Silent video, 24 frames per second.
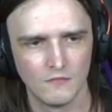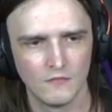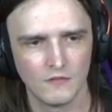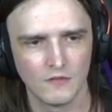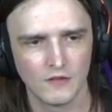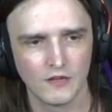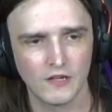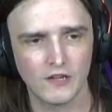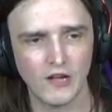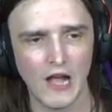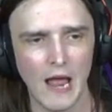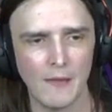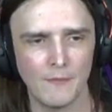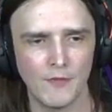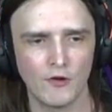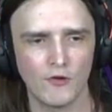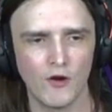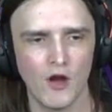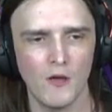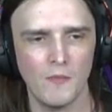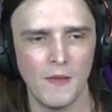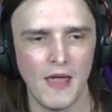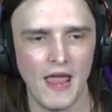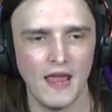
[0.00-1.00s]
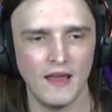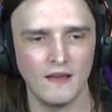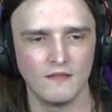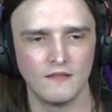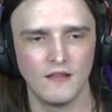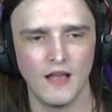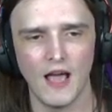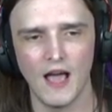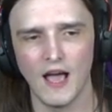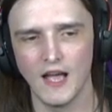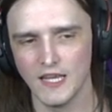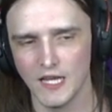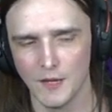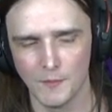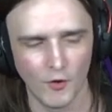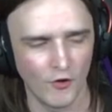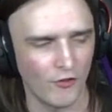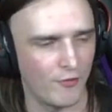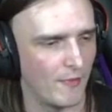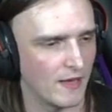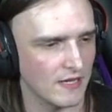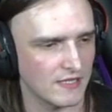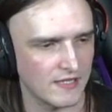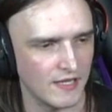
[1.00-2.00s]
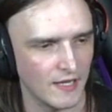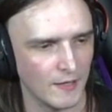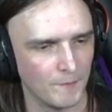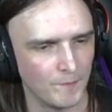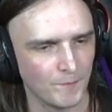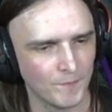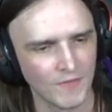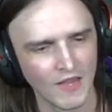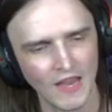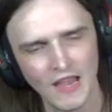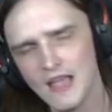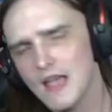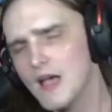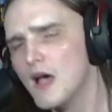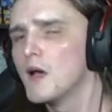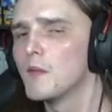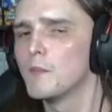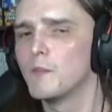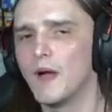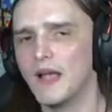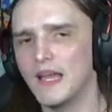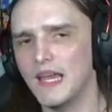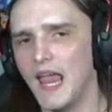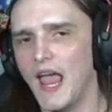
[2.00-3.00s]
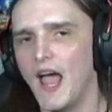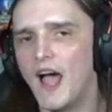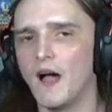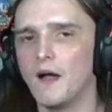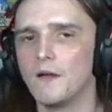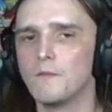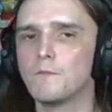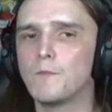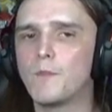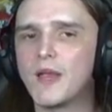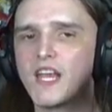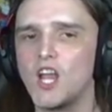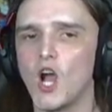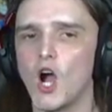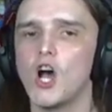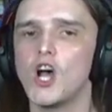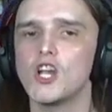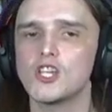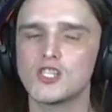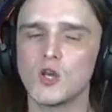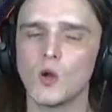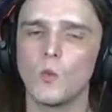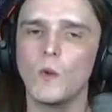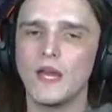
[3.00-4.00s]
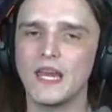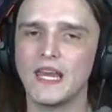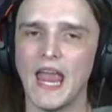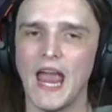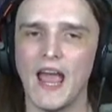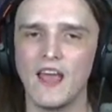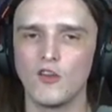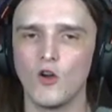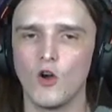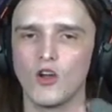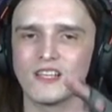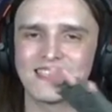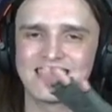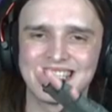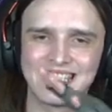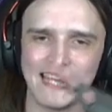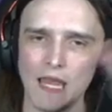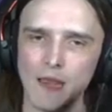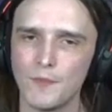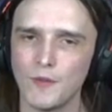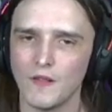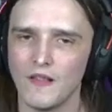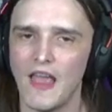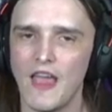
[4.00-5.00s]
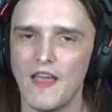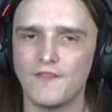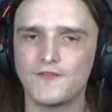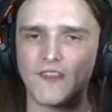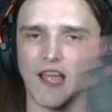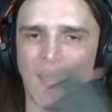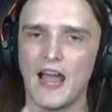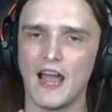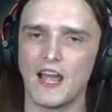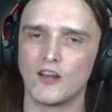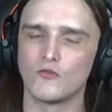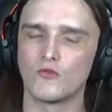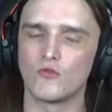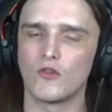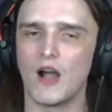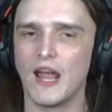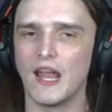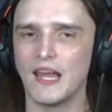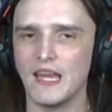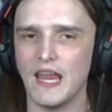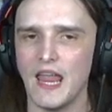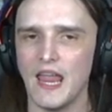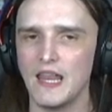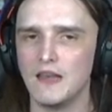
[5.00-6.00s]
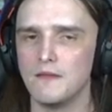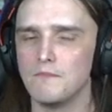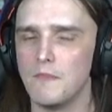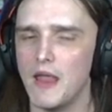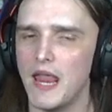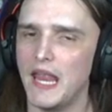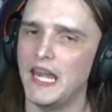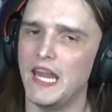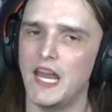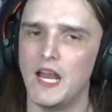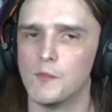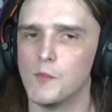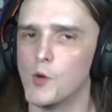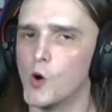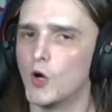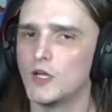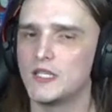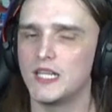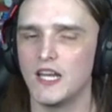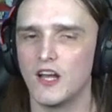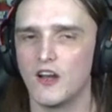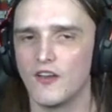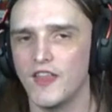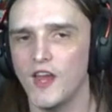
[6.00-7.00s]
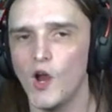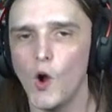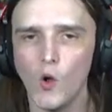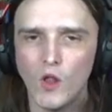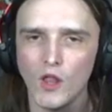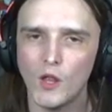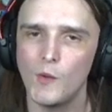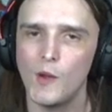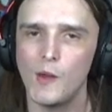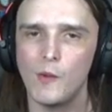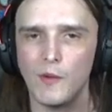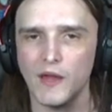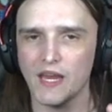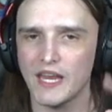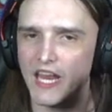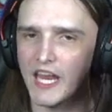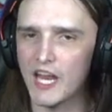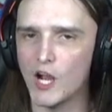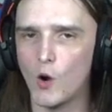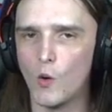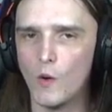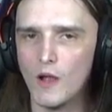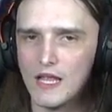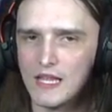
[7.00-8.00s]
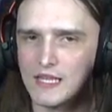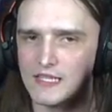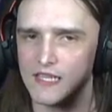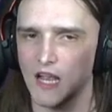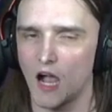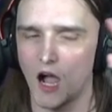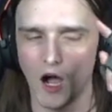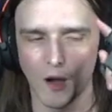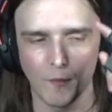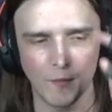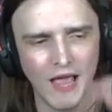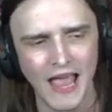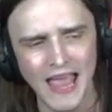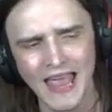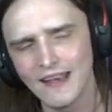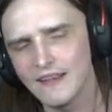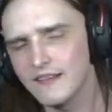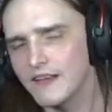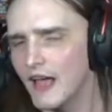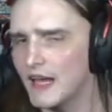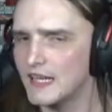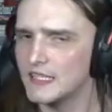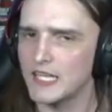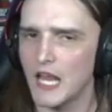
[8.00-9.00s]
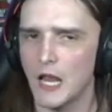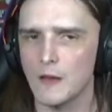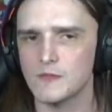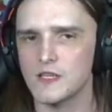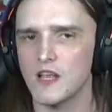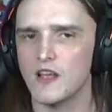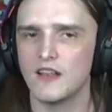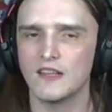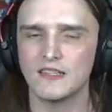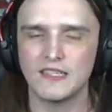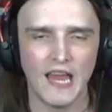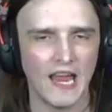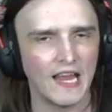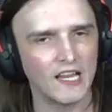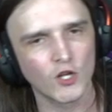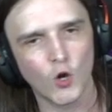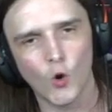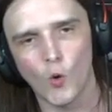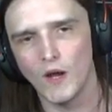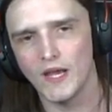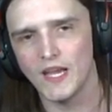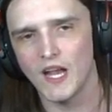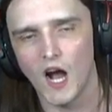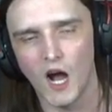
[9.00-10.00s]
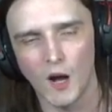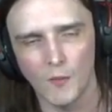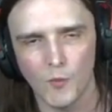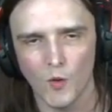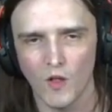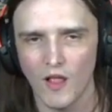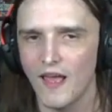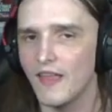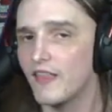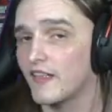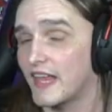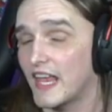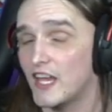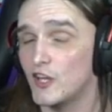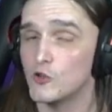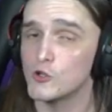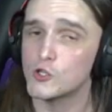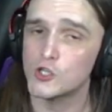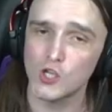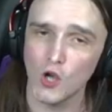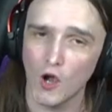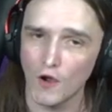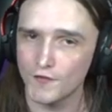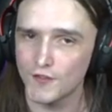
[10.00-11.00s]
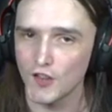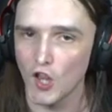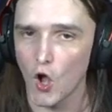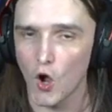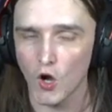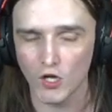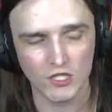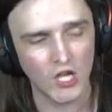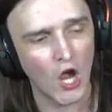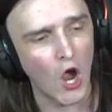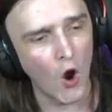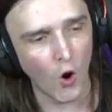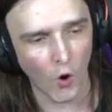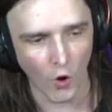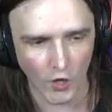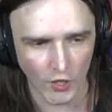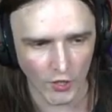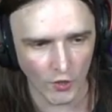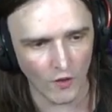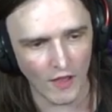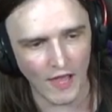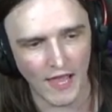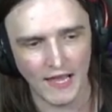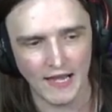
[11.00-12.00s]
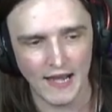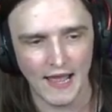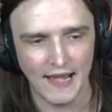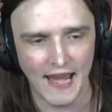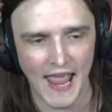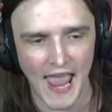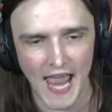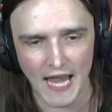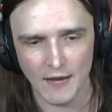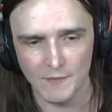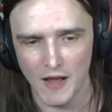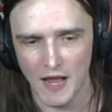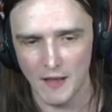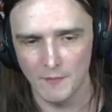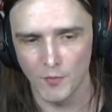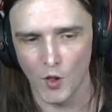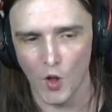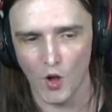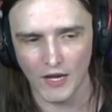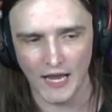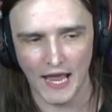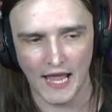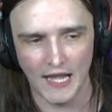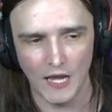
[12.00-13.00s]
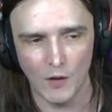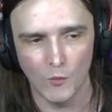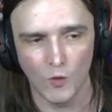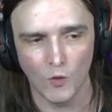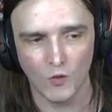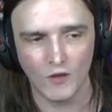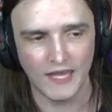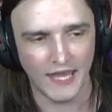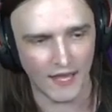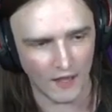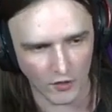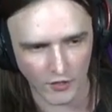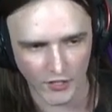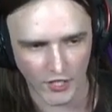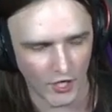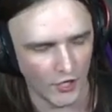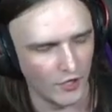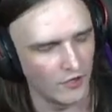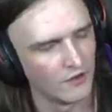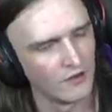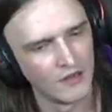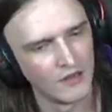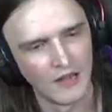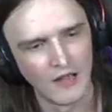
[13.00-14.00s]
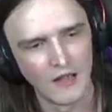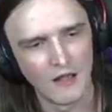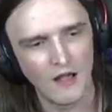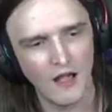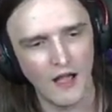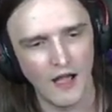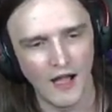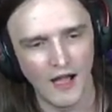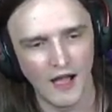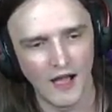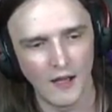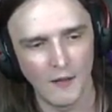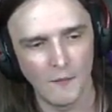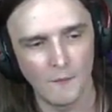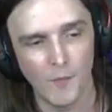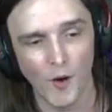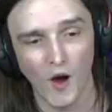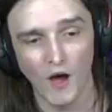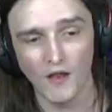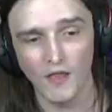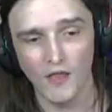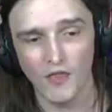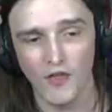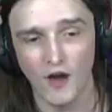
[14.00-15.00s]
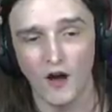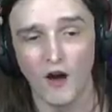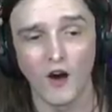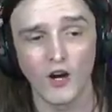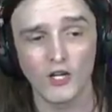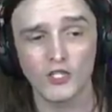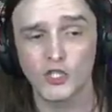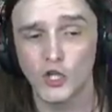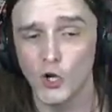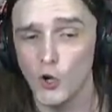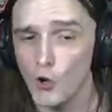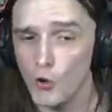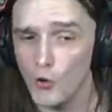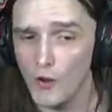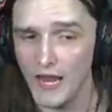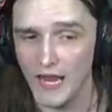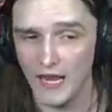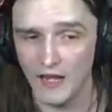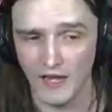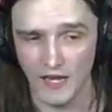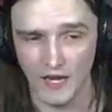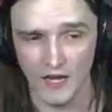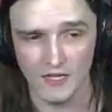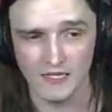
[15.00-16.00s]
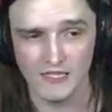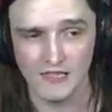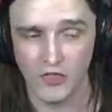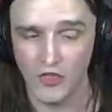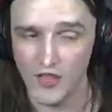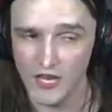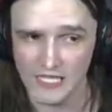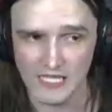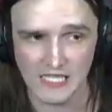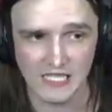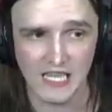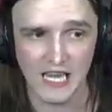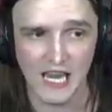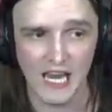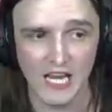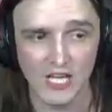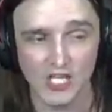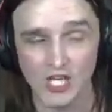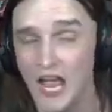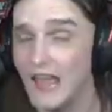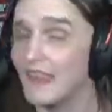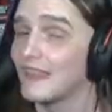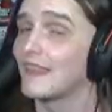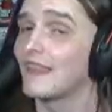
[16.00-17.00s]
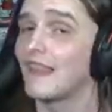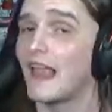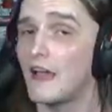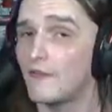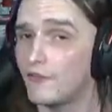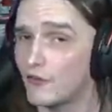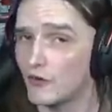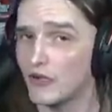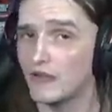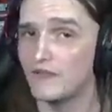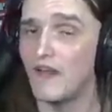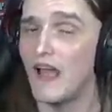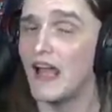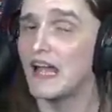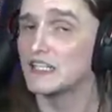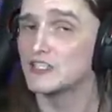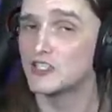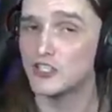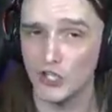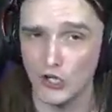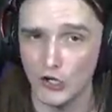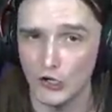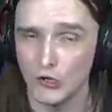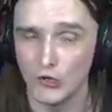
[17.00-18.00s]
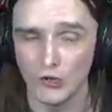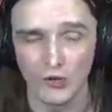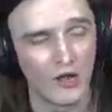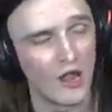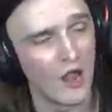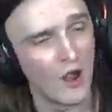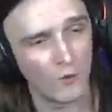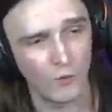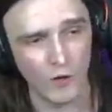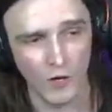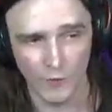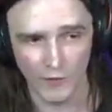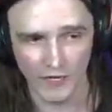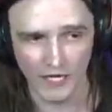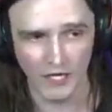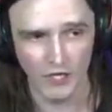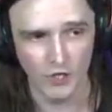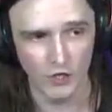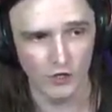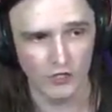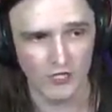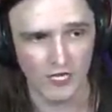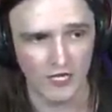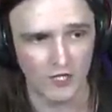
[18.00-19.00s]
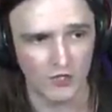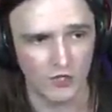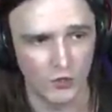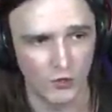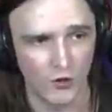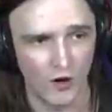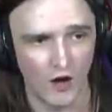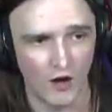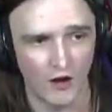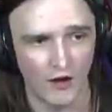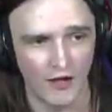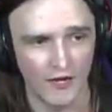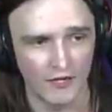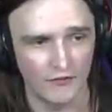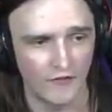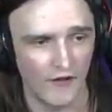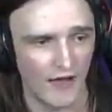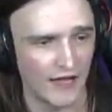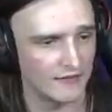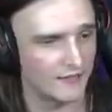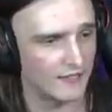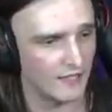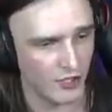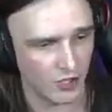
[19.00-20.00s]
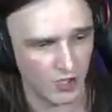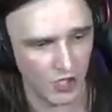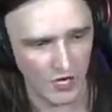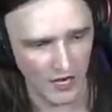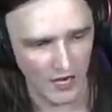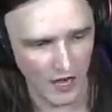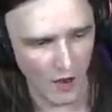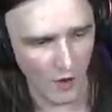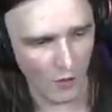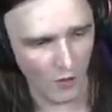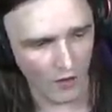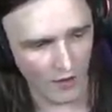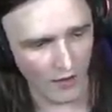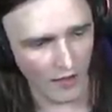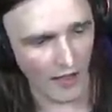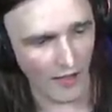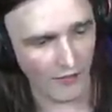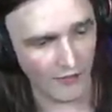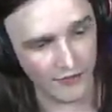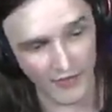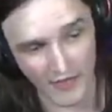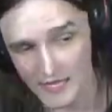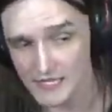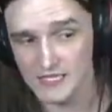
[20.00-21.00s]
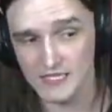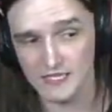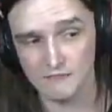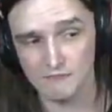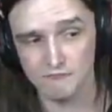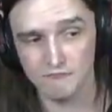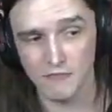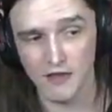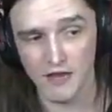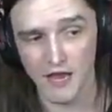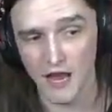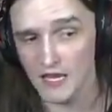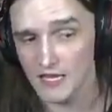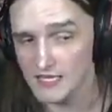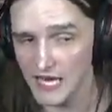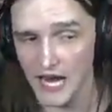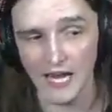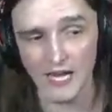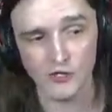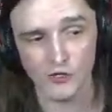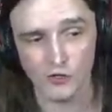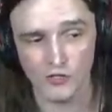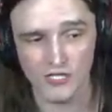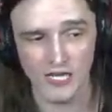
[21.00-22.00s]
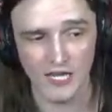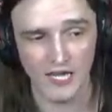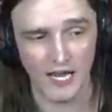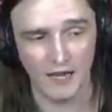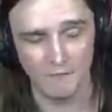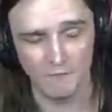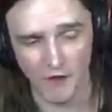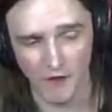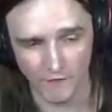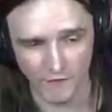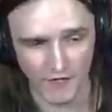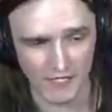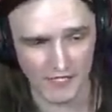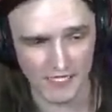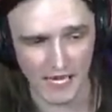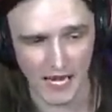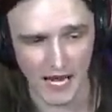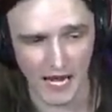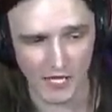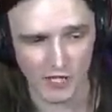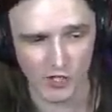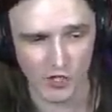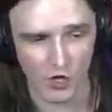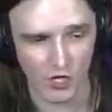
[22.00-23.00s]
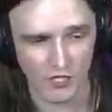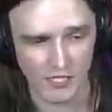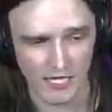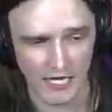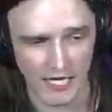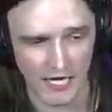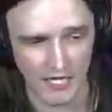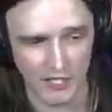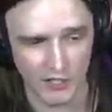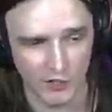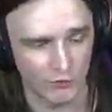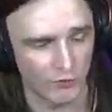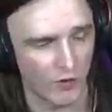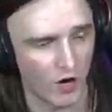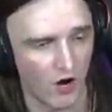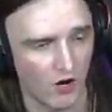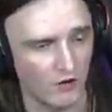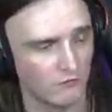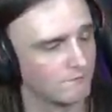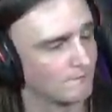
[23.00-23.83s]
Grab the Ruby! Ah, you both missed it. But yeah, because we cannot zip left and right in Mania mode here, the only way we can go is up. 9 times out of 10, going up will either get you soft locked or you'll hit an Eggman block and it will kill you. But there are 2 areas, this stage and Lava Reef Act 2, where we can use it to our advantage. This is Hydro City. If you say Hydro City, you're wrong.